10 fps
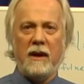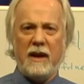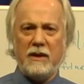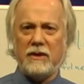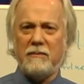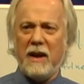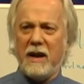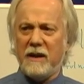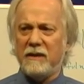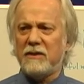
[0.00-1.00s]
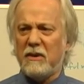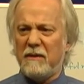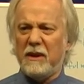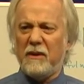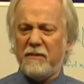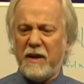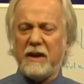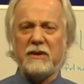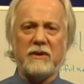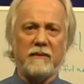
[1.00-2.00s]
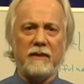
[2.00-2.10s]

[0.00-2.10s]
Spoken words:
He just made a sort of a little face.